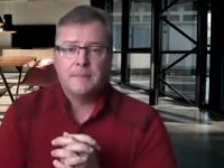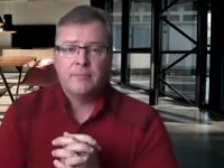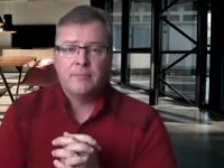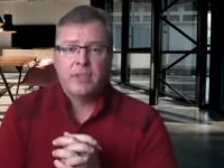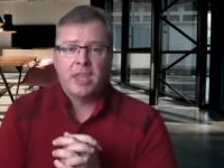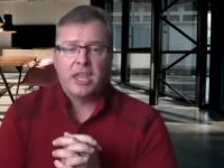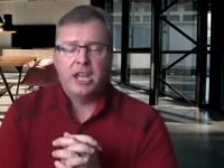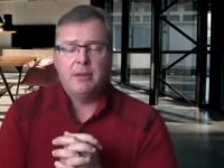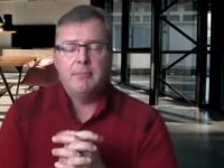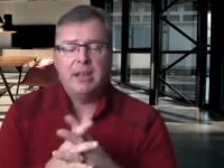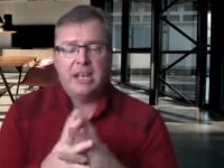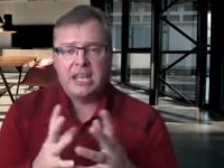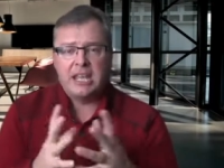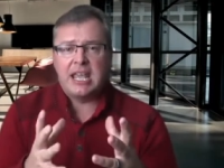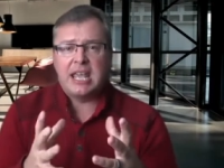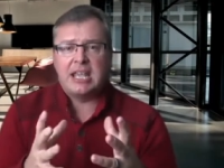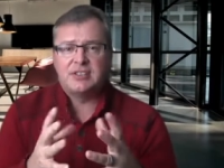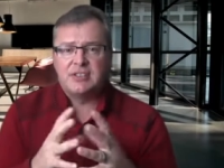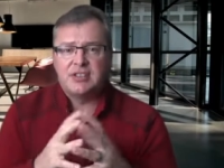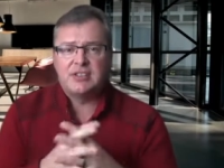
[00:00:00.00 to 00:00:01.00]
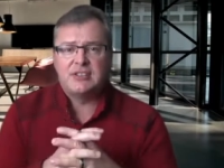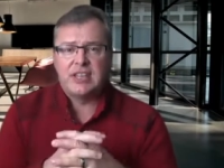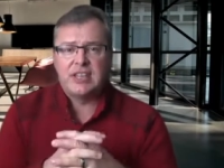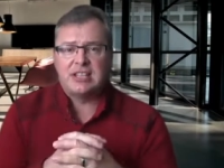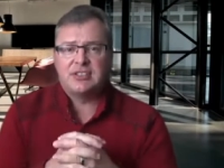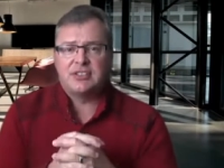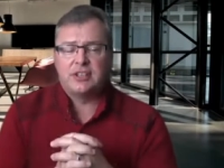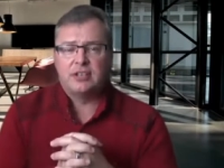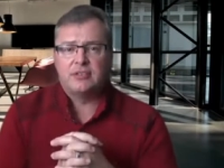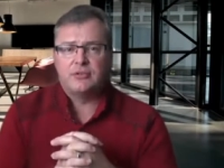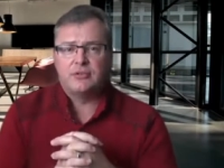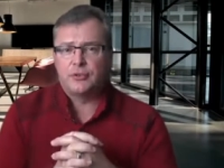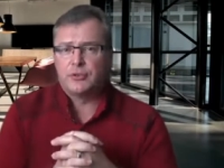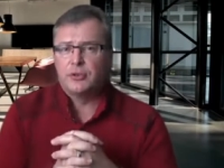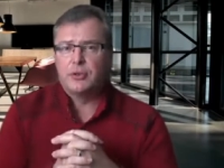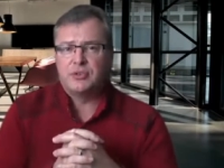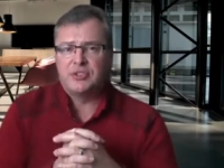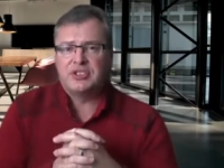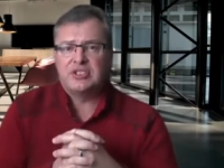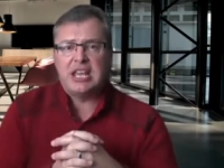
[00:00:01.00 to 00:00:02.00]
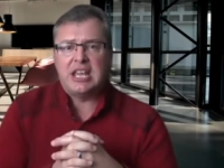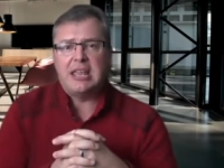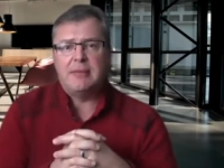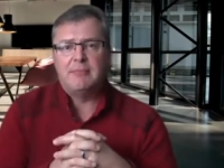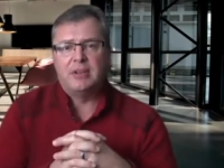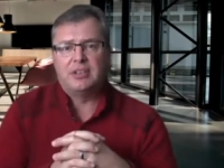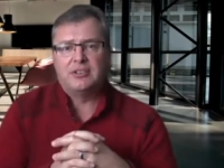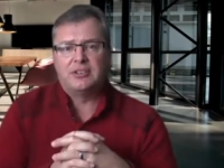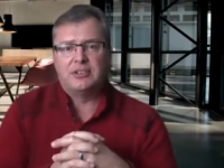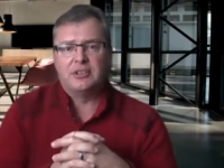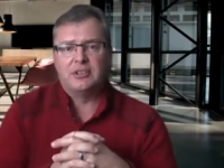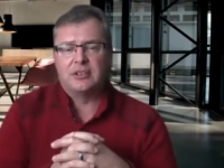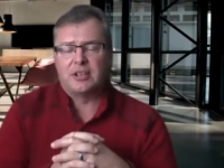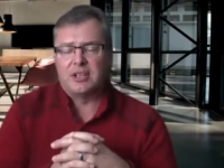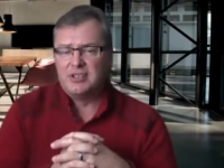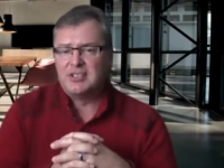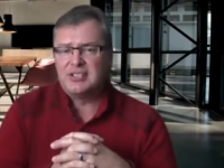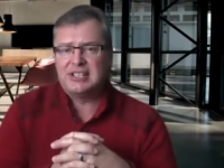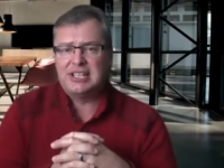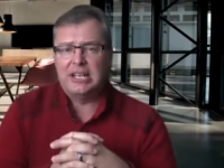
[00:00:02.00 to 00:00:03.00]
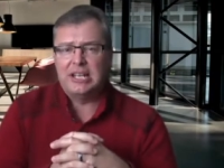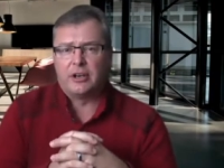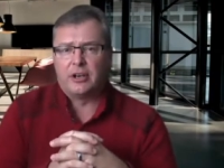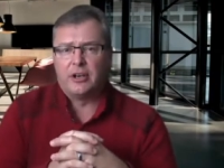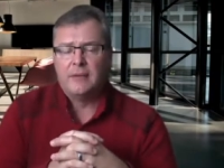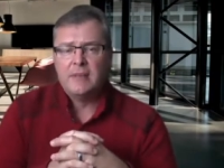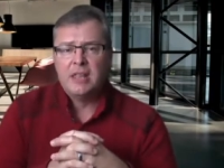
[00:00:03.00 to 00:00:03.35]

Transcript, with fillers: And in many cases, that's a true statement to consider,